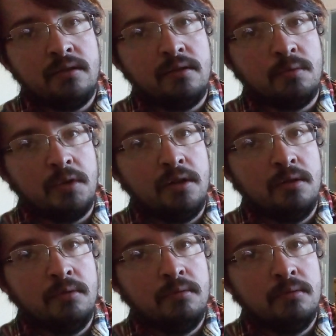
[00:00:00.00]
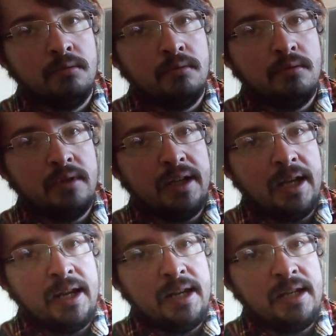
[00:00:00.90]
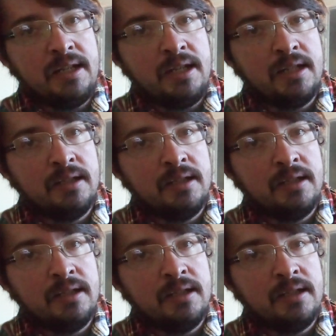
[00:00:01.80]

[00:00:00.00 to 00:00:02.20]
through a